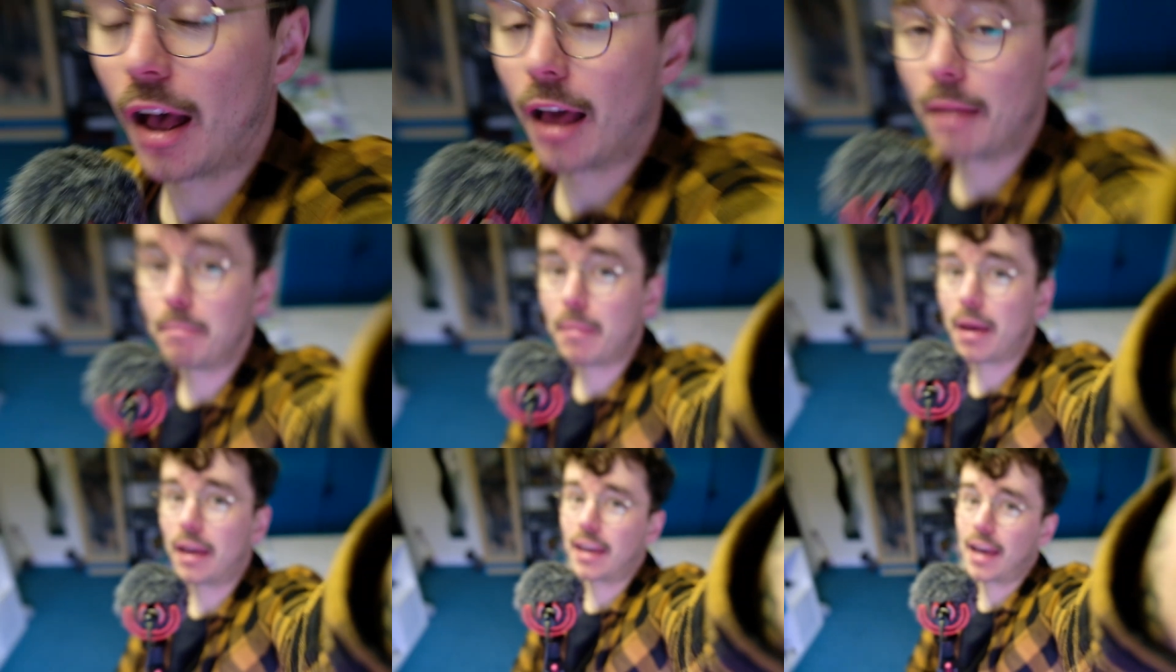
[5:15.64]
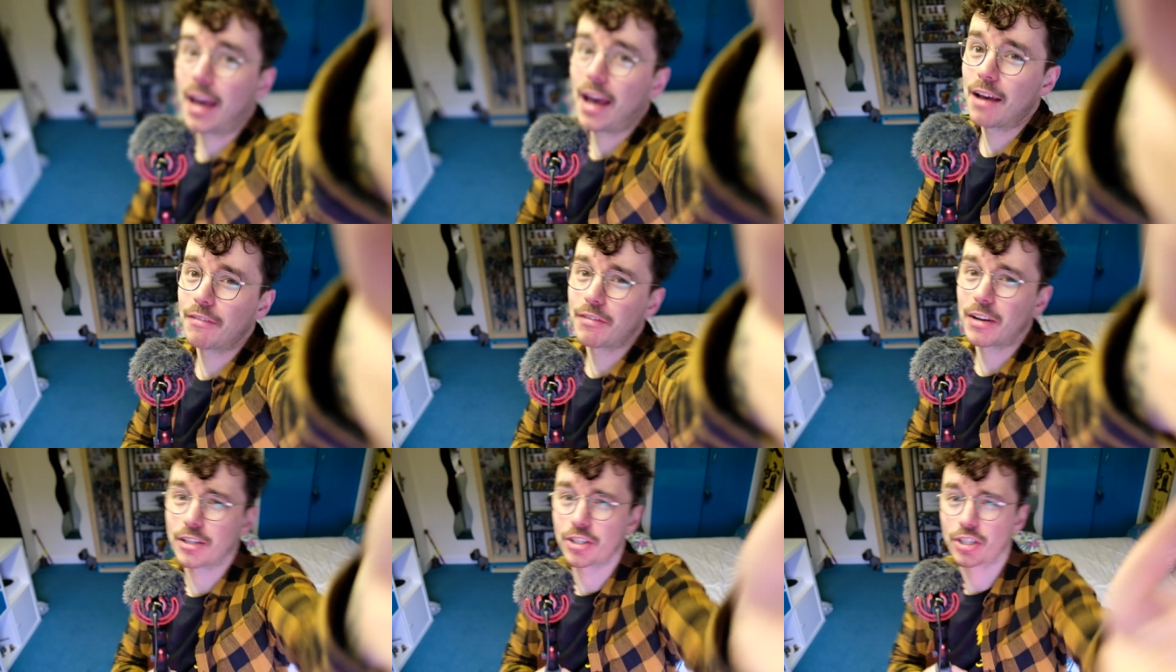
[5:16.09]
And Mega
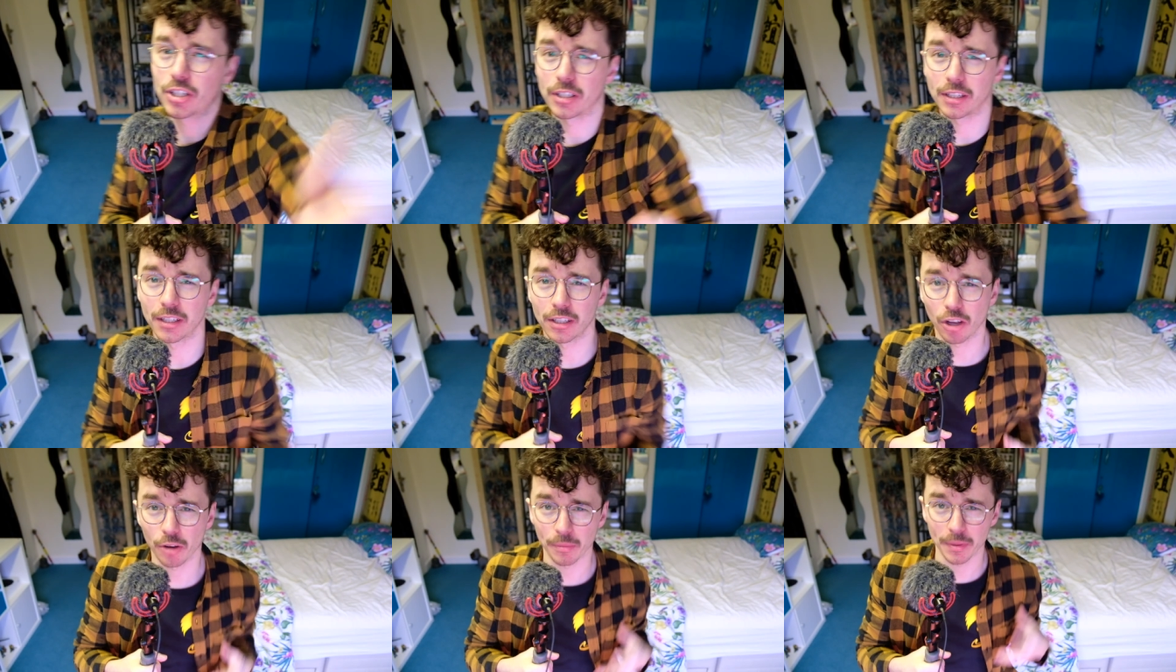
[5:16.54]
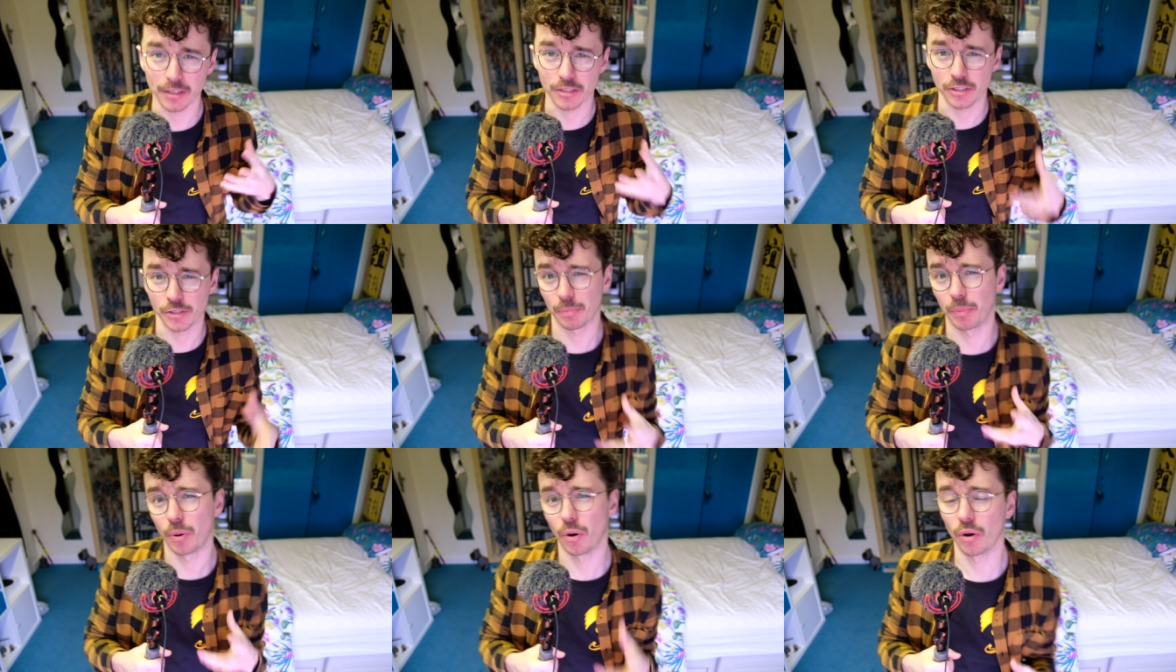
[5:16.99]
have actually come in
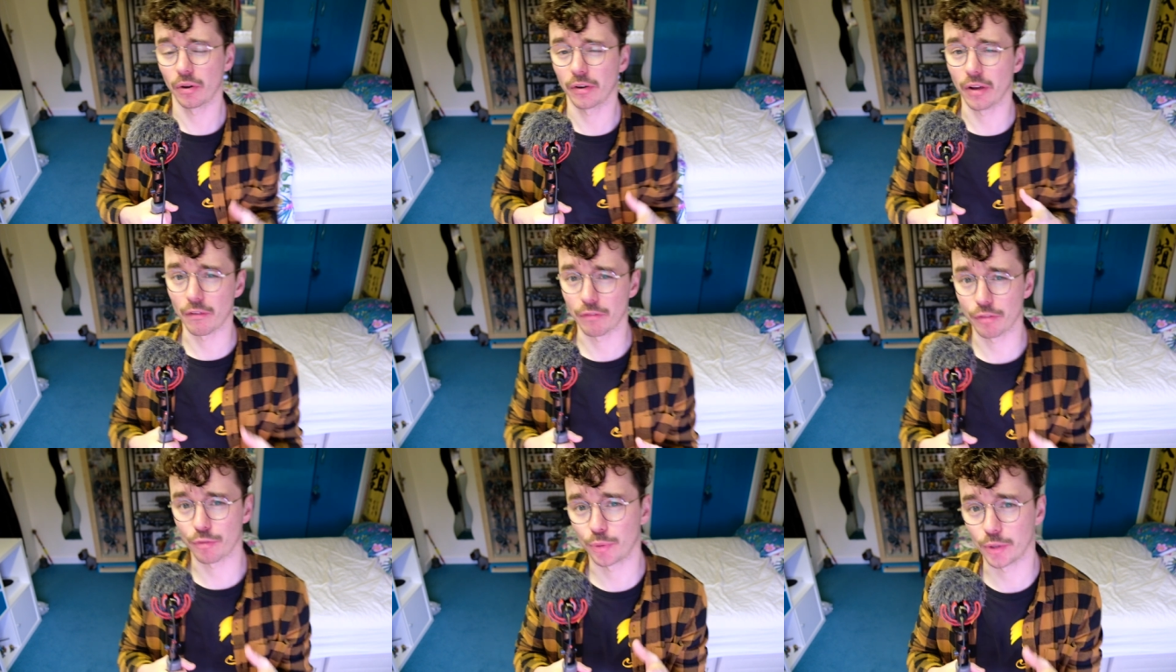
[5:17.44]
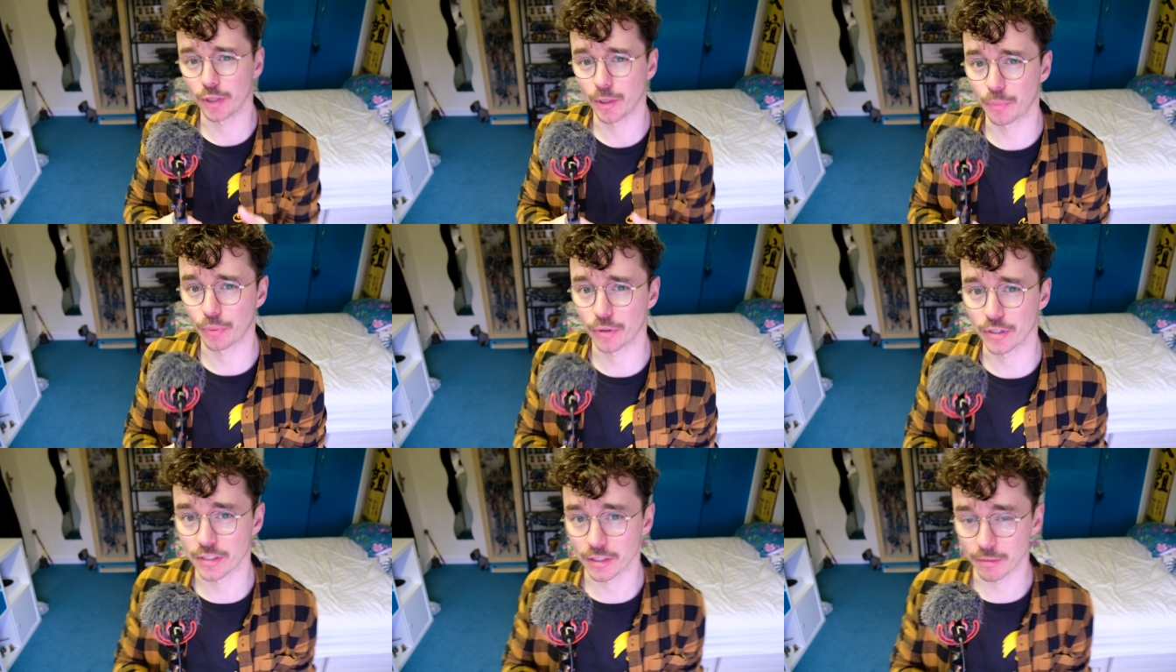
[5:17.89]
support of 3D
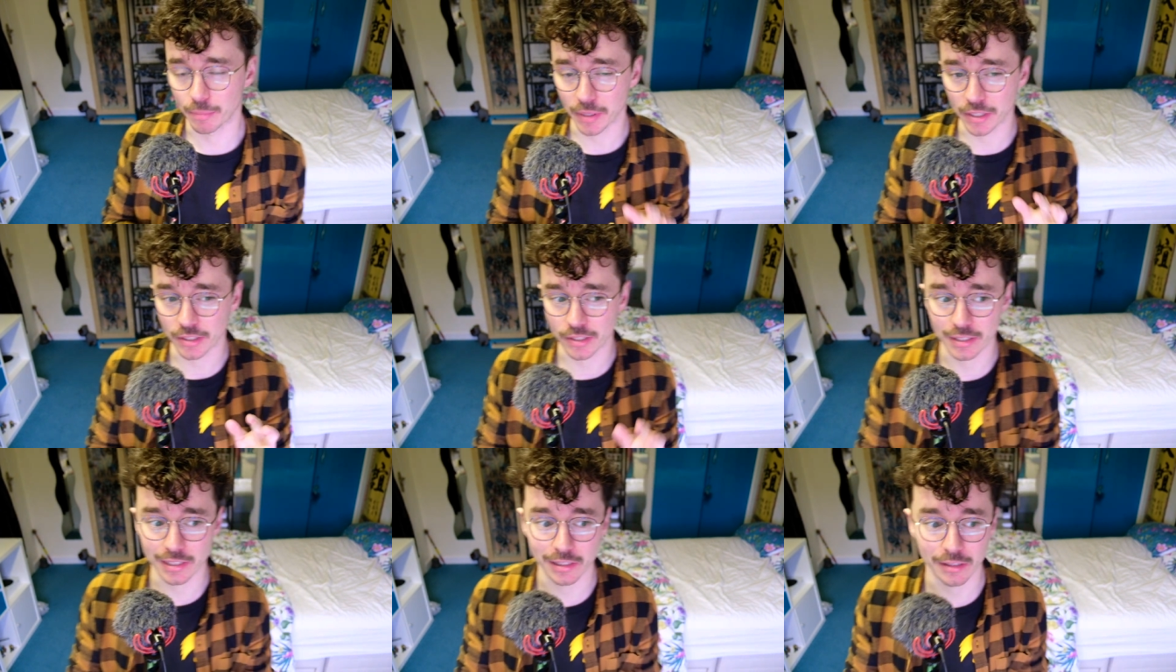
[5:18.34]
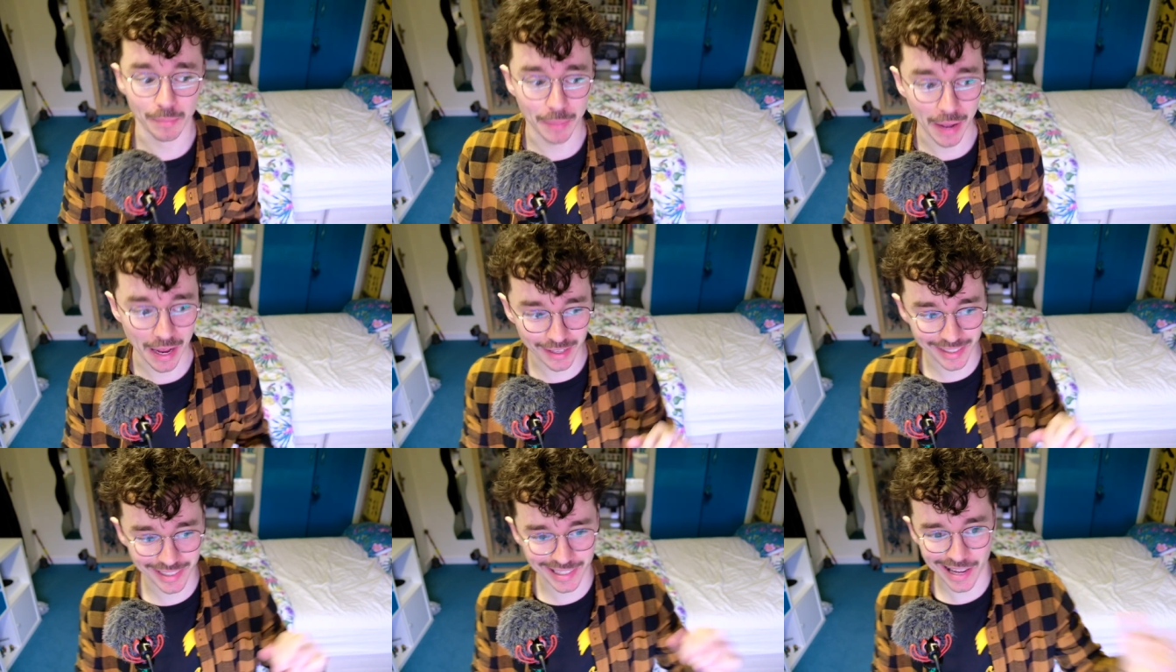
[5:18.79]
printed pieces in the
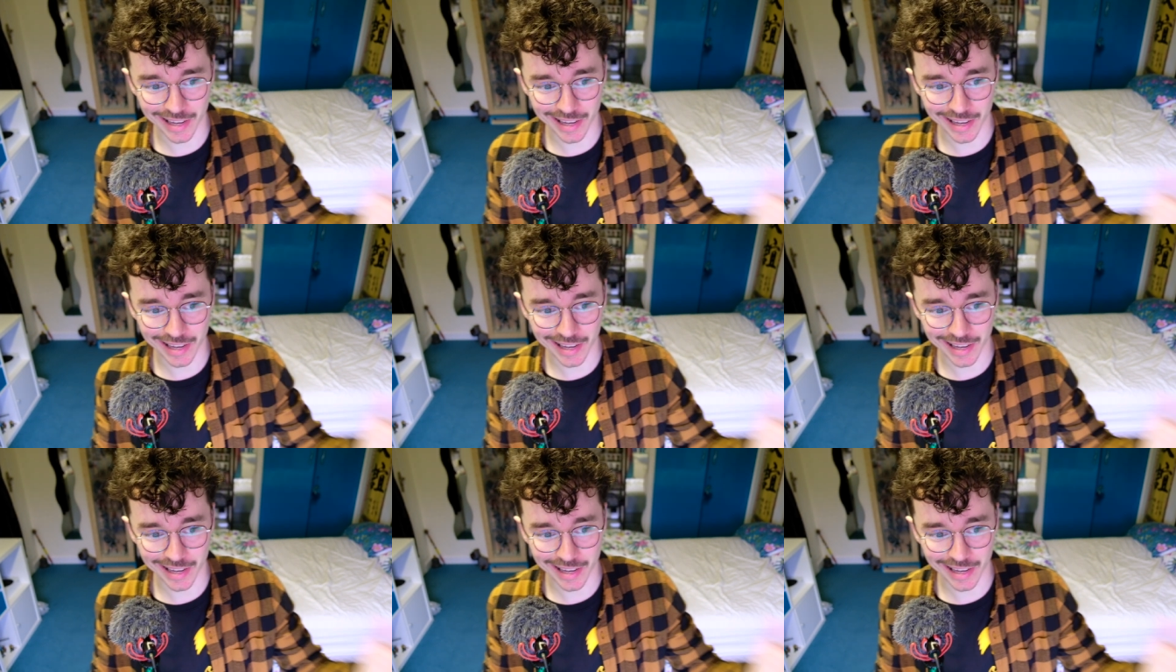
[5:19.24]
past.